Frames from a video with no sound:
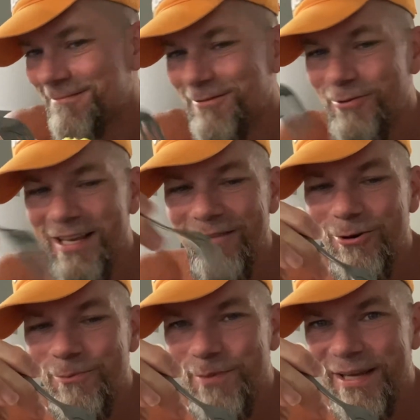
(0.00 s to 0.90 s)
we have
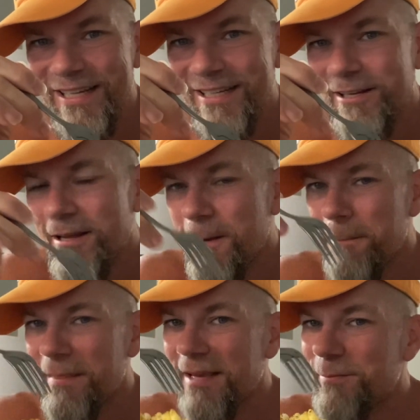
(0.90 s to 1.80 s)
our bacon.
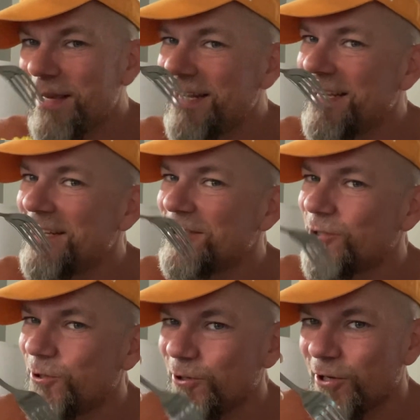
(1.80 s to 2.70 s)
Man, it is
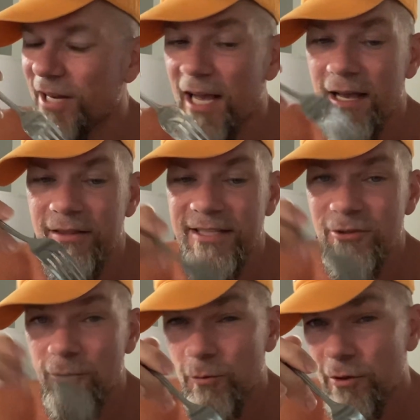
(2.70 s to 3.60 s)
good. I, these
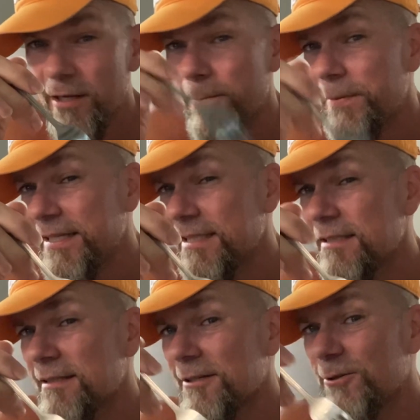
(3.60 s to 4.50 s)
are three
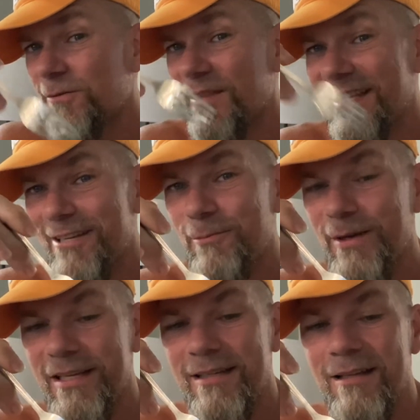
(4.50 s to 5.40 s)
pieces of thick
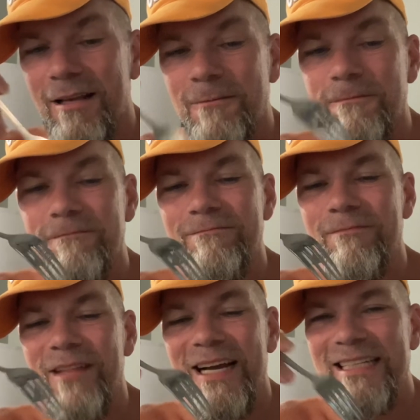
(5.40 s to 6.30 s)
bacon.
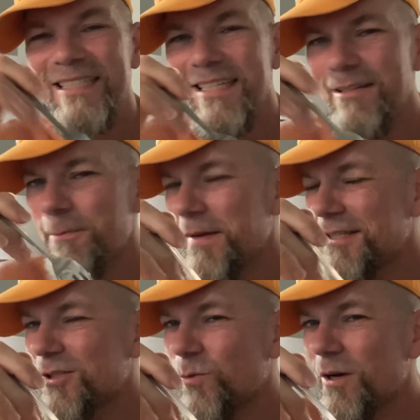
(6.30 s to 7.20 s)
I didn't make
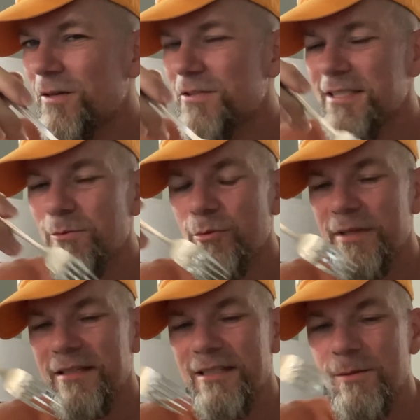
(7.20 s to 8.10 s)
twelve just simply
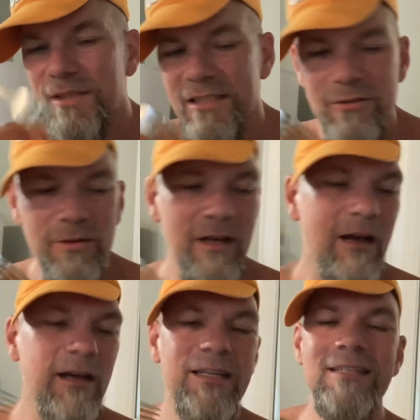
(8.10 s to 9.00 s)
because I'm still
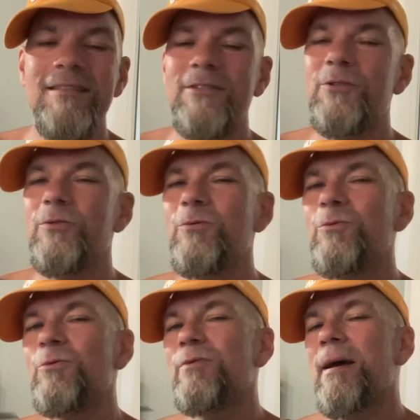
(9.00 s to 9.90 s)
caught
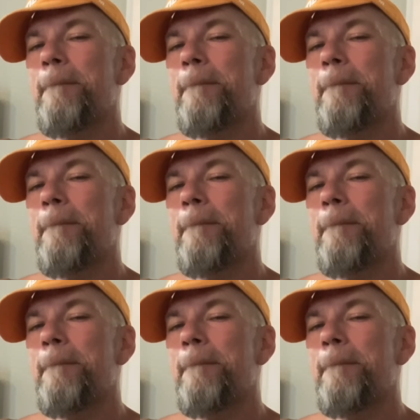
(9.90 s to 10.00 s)
into that